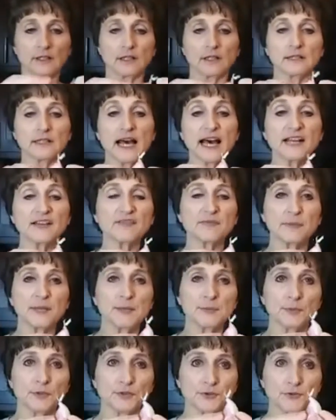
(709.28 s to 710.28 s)
a lot of
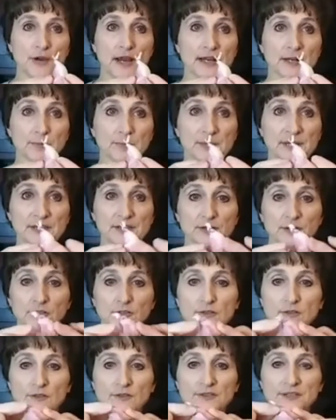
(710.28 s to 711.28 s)
people try to
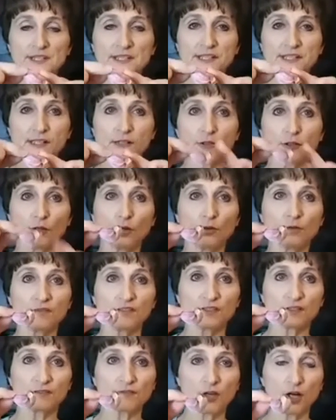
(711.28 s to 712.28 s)
peel these
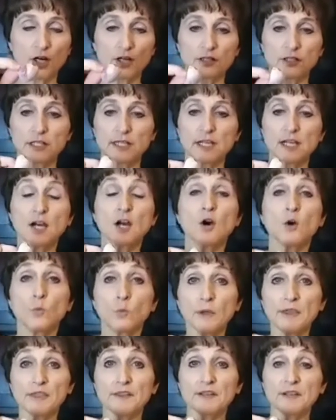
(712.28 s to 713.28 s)
cloves of garlic
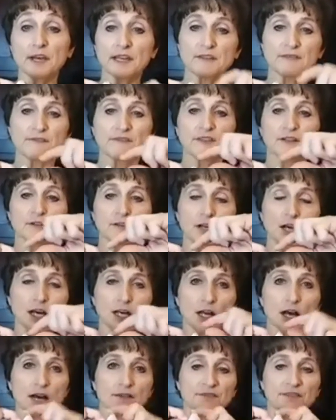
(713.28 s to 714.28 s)
with a knife. They'll
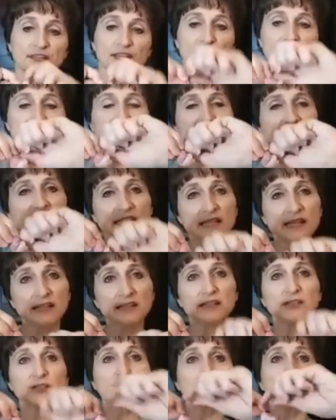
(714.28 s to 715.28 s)
cut off the ends and
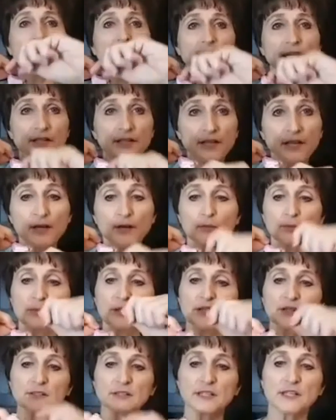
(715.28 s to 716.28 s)
then they try and
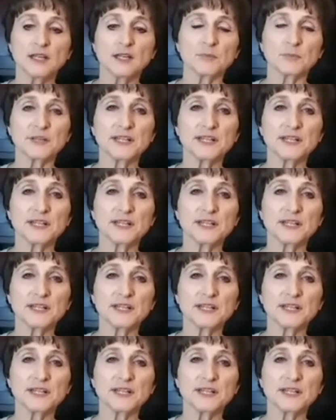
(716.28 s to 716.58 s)
peel it.